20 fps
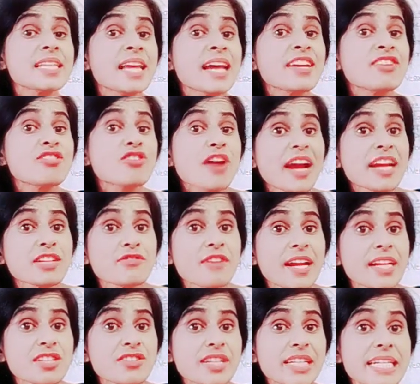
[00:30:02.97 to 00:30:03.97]
and right
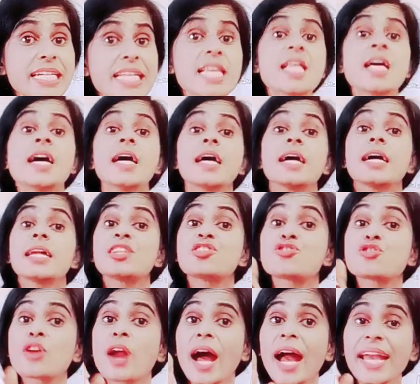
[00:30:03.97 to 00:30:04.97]
ventricle?
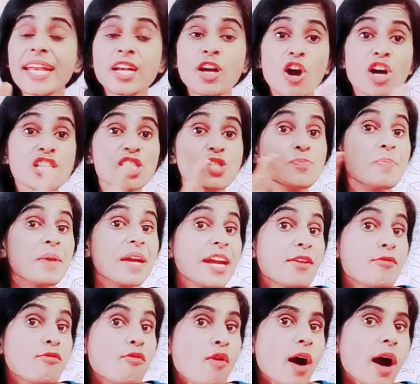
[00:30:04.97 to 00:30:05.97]
Tricuspid
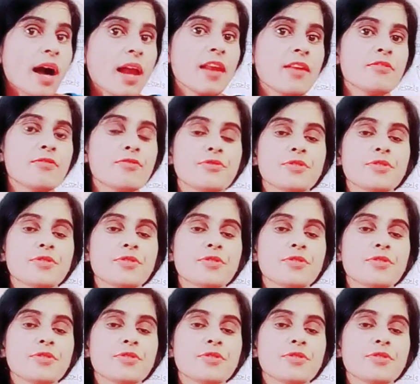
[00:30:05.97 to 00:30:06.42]
valve.